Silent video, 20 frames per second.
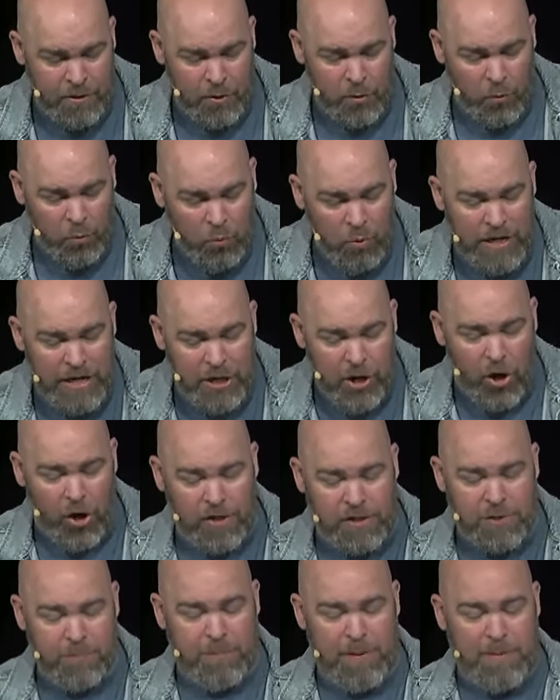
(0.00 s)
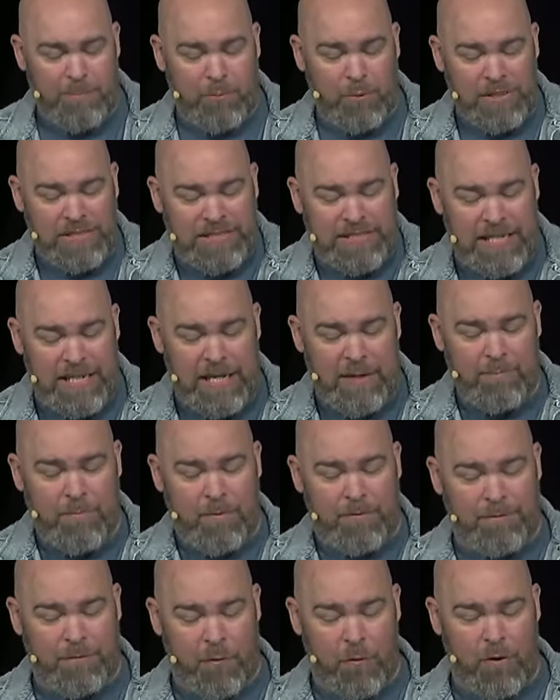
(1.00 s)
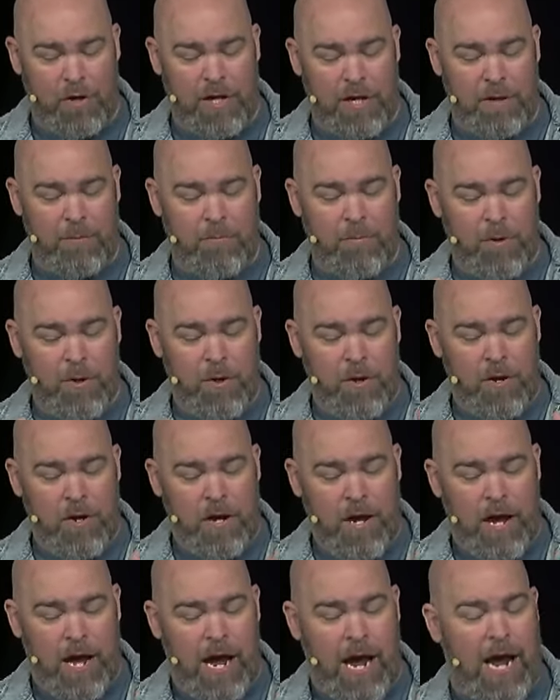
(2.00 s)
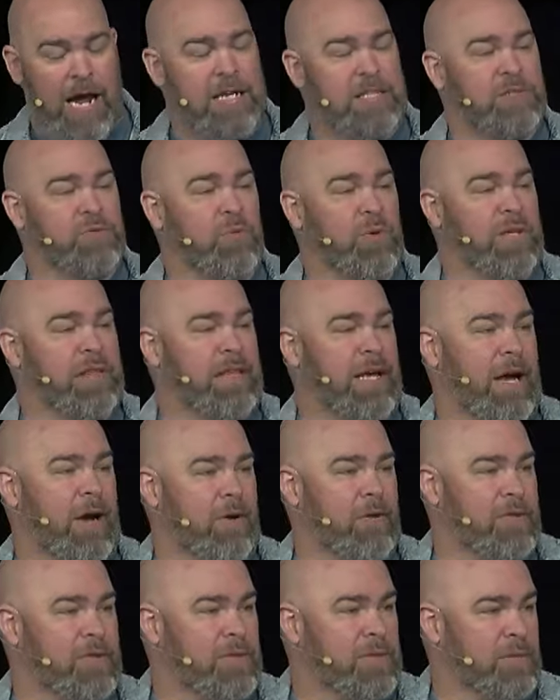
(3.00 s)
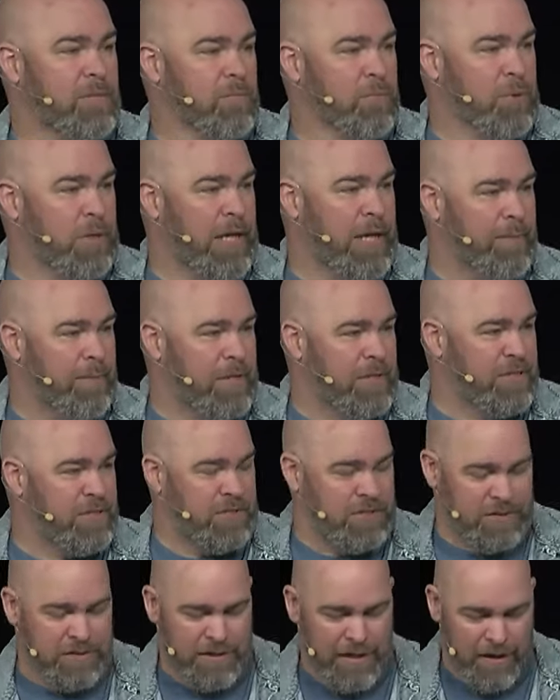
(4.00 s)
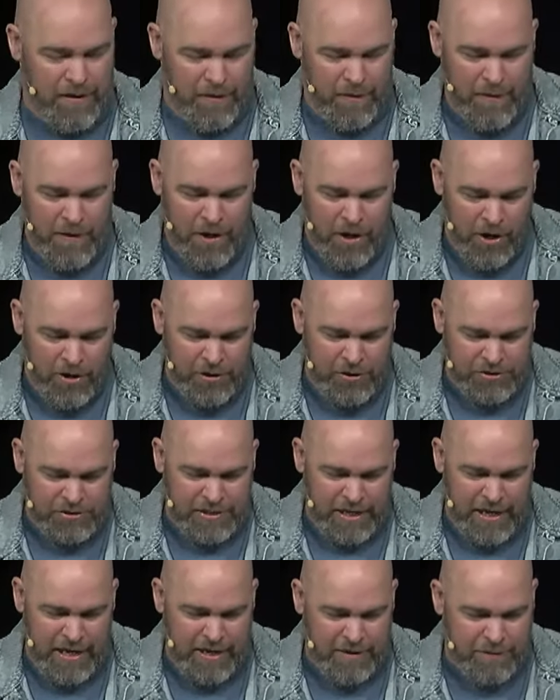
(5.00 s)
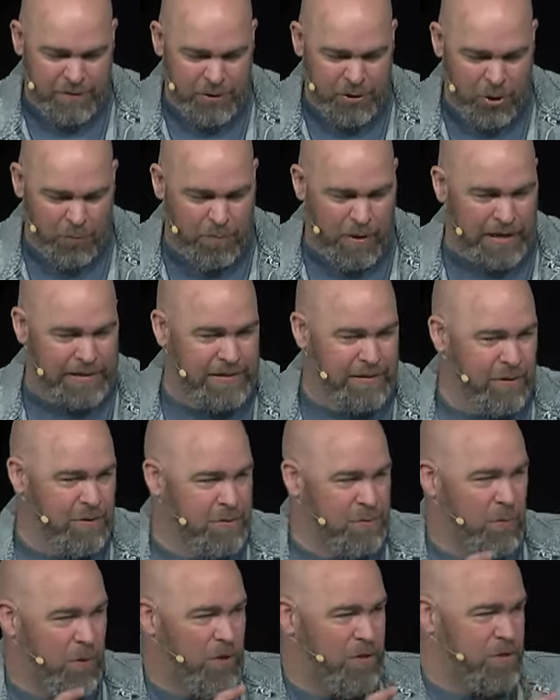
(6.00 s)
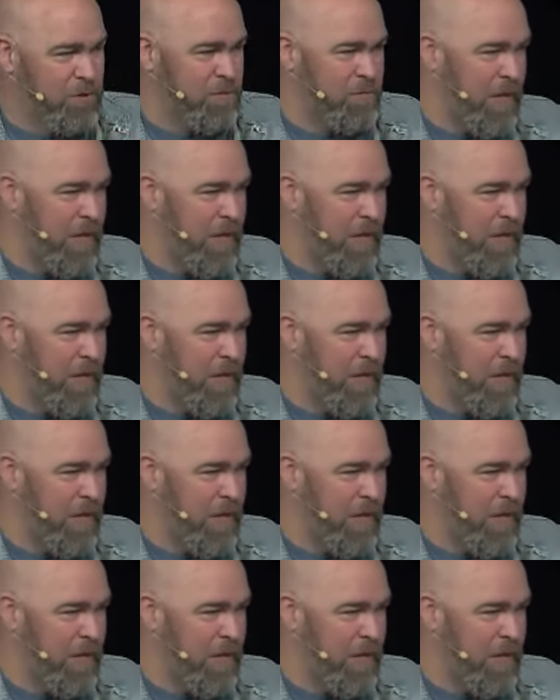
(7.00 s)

We are to be presented before Him as without blemish. Now, understand, if you go back to those words of